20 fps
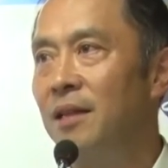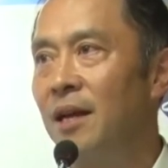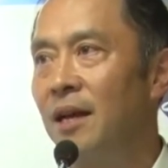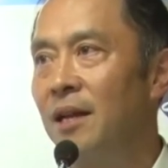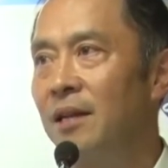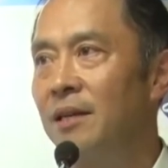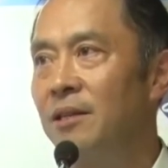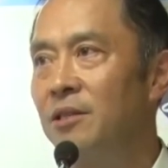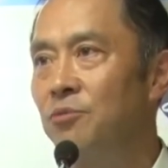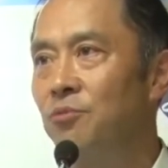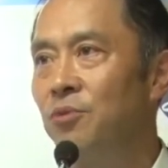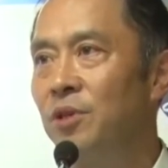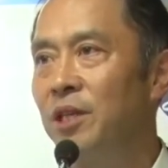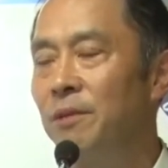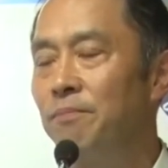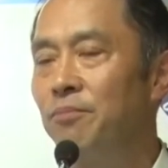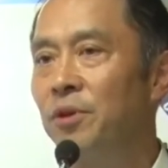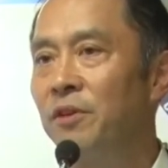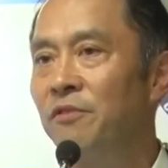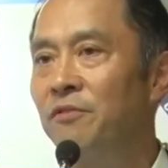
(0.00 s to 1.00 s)
that is really
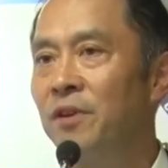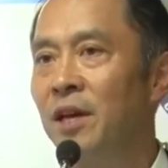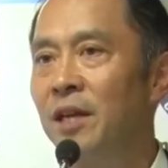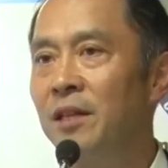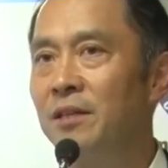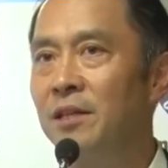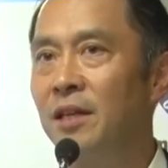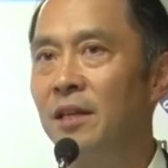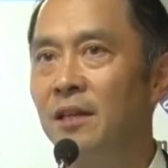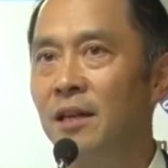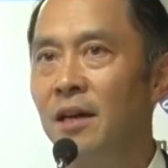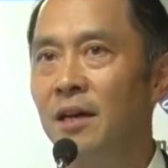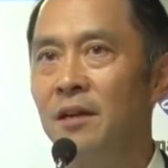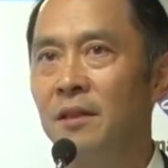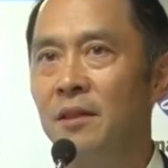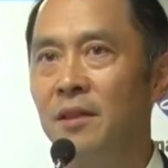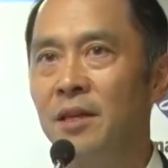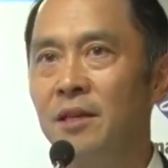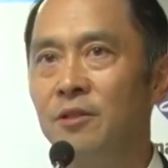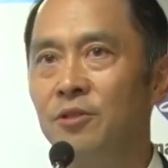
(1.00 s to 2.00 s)
preventing a lot
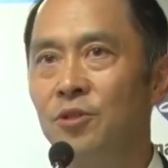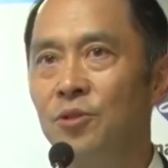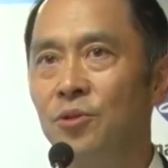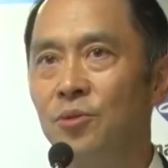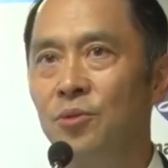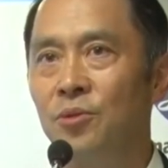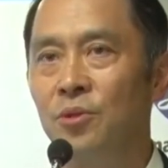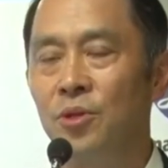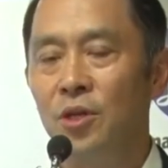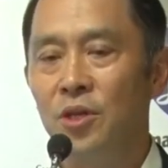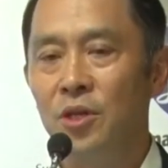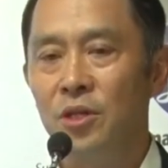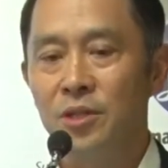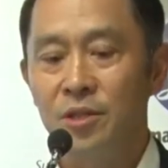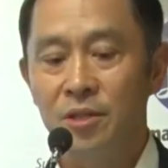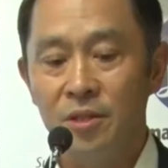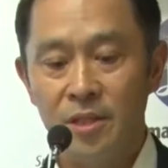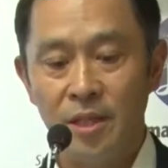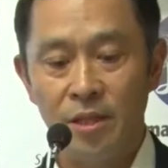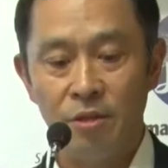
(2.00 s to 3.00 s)
of things to
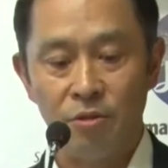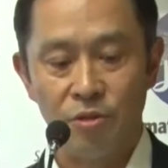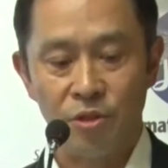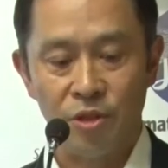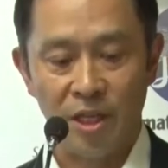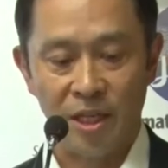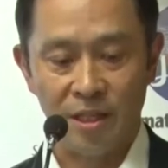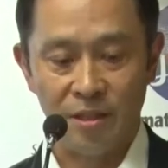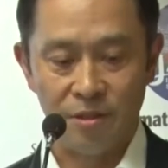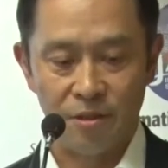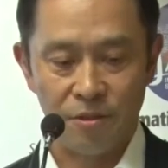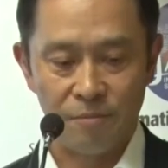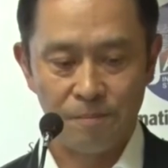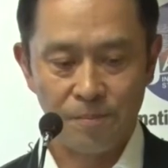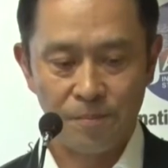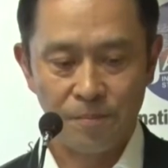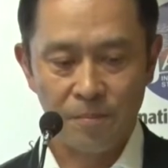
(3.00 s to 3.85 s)
still change.